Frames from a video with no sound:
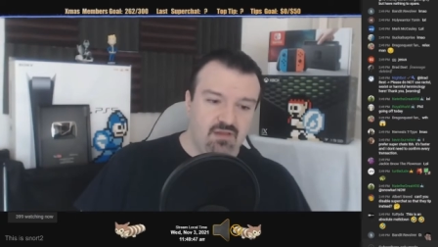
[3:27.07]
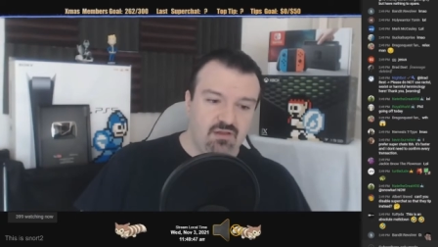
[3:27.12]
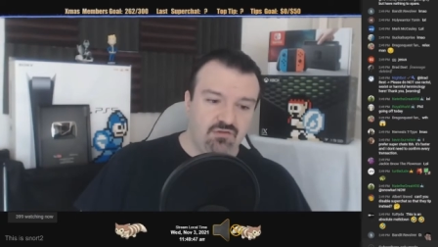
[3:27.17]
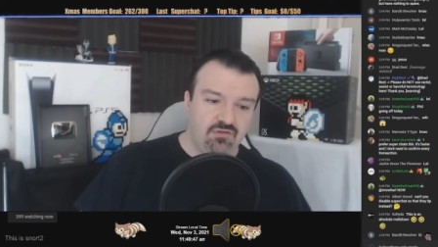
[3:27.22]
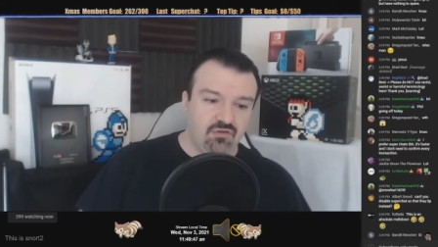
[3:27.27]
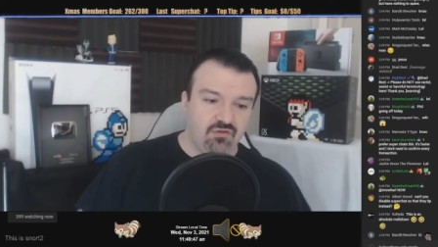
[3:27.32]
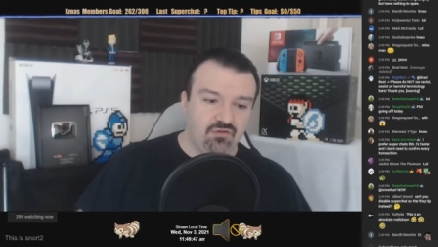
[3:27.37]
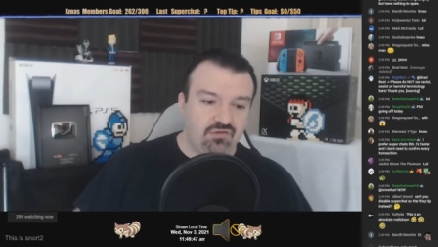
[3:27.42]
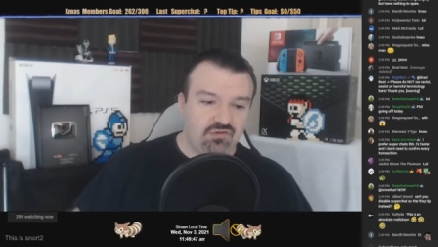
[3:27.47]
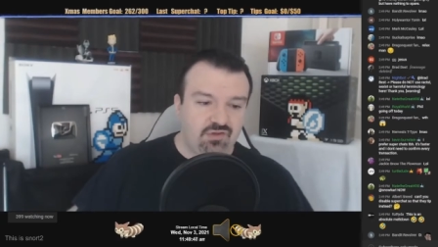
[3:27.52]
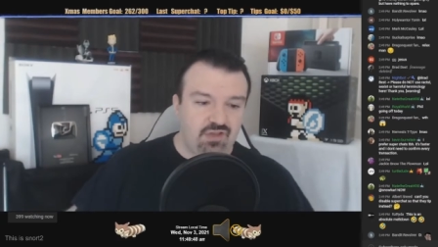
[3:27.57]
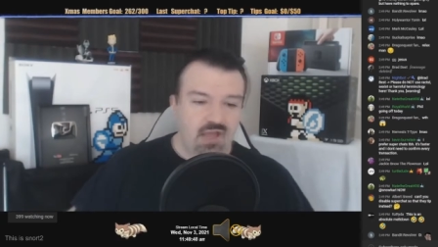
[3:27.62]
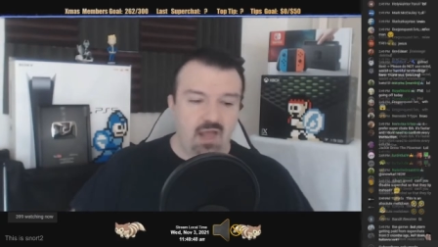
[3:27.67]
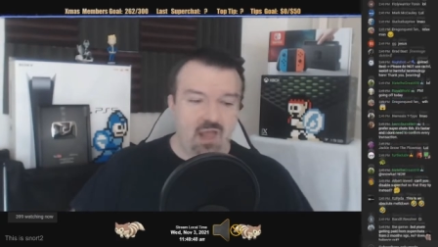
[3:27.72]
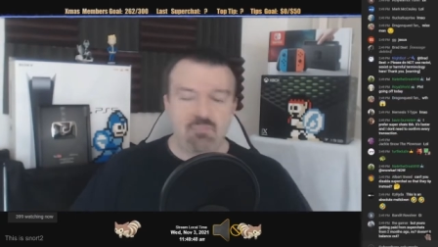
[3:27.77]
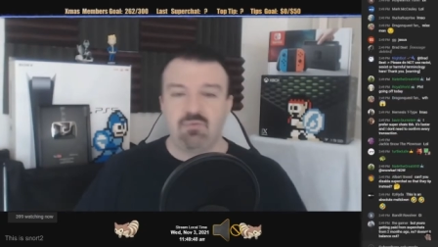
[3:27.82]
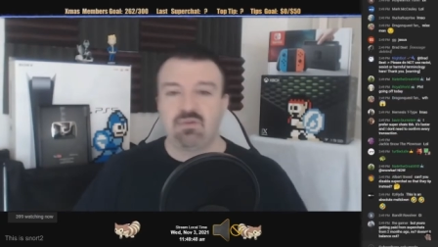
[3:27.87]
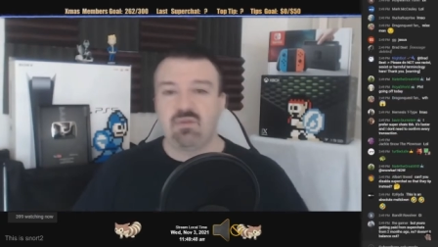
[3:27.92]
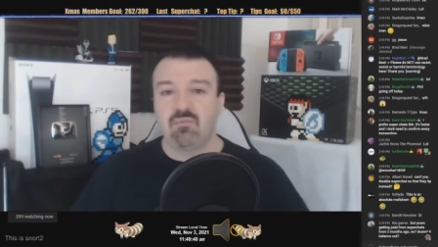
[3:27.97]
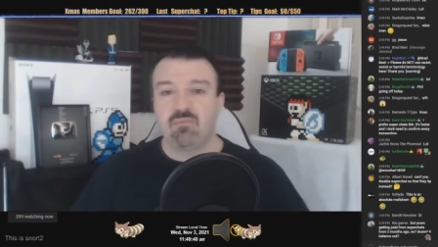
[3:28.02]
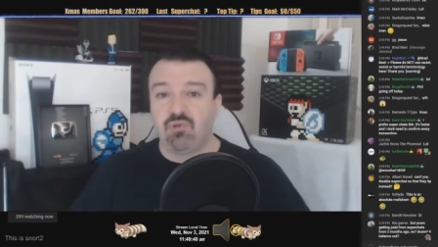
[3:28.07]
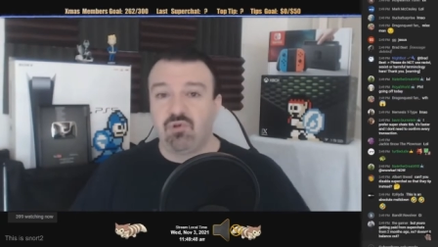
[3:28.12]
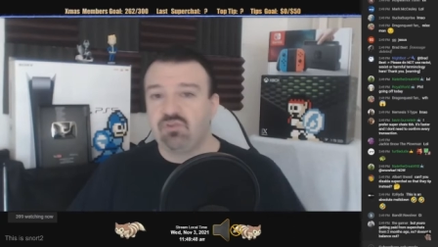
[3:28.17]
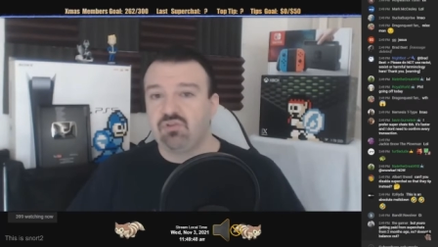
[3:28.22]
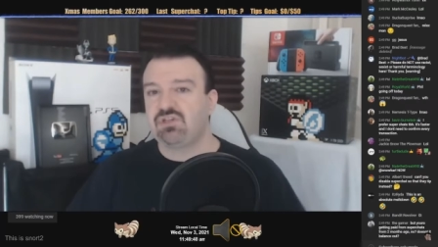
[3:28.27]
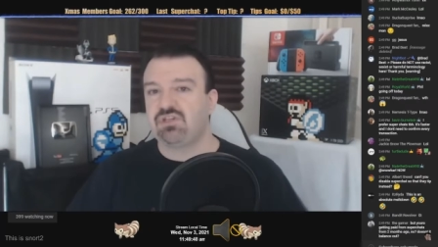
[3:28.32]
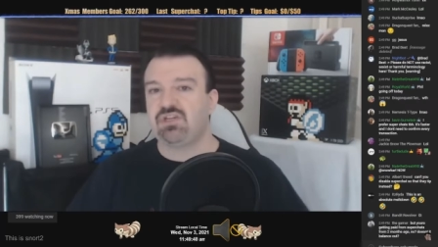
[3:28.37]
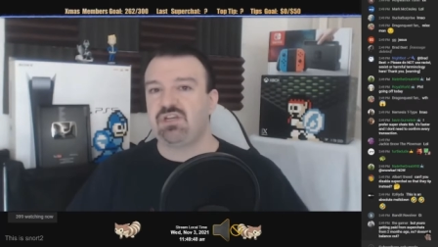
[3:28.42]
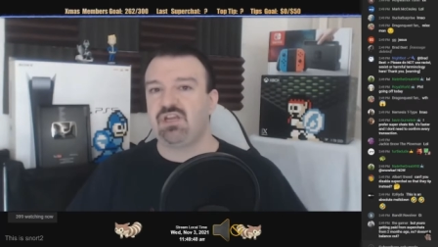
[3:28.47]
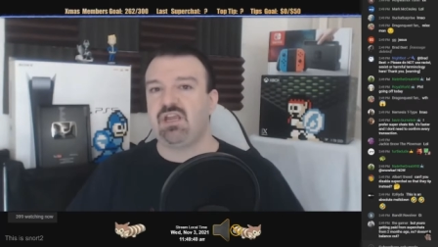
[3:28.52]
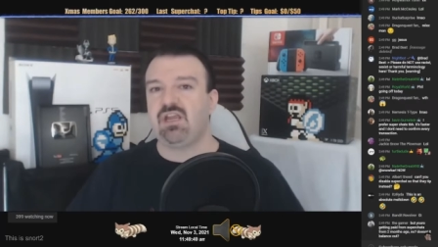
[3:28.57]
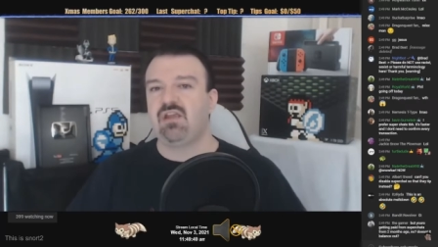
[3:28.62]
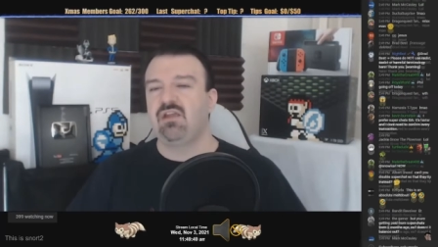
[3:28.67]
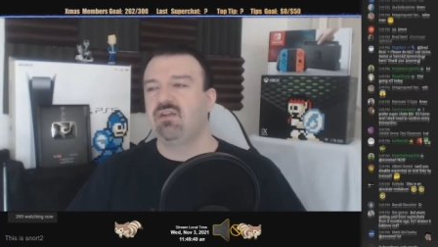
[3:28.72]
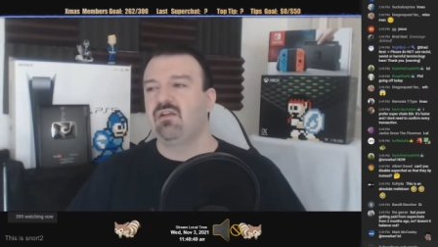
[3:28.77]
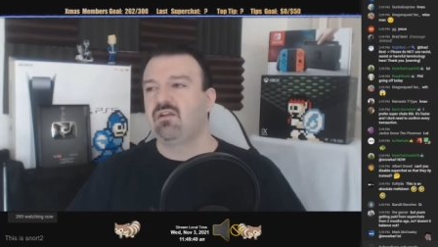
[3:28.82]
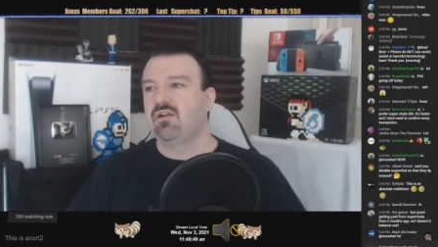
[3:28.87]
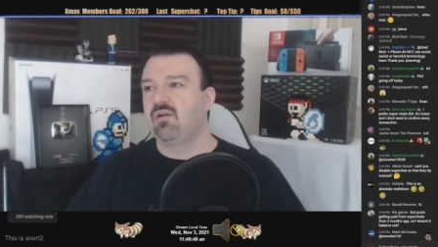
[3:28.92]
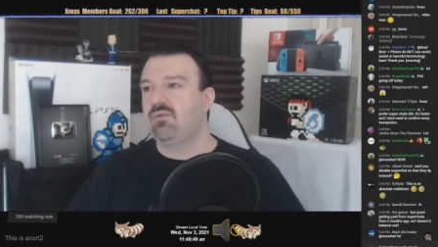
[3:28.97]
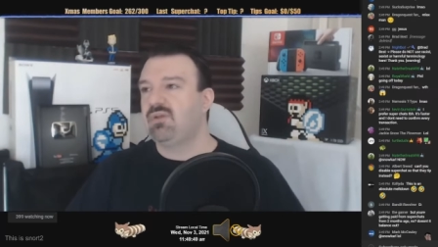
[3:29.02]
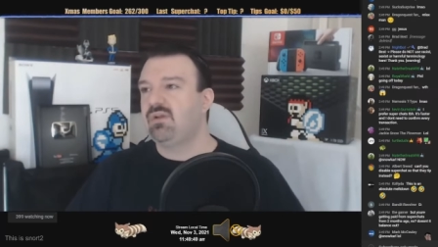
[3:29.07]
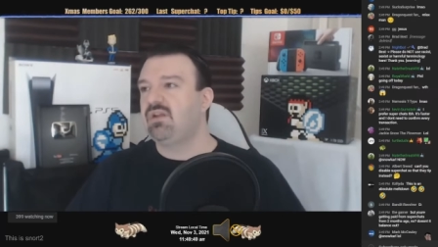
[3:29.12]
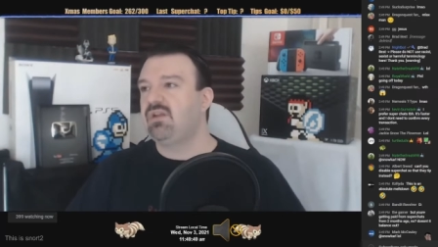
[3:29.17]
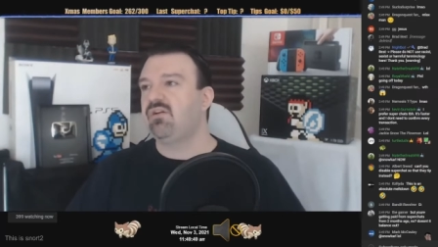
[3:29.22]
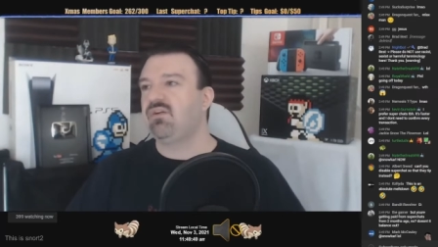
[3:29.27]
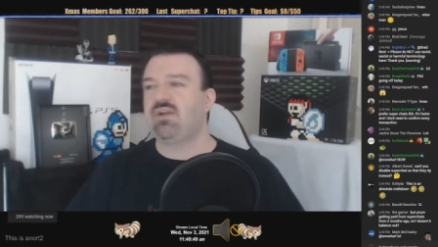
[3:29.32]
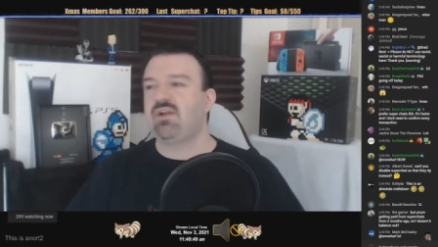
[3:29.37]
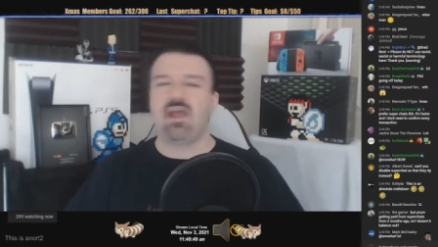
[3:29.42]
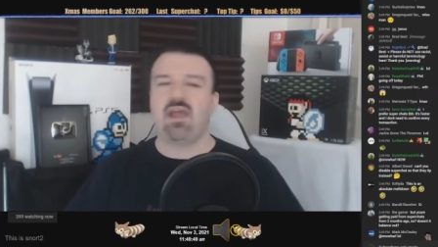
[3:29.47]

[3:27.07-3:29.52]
So stop with the bullshit coming in here and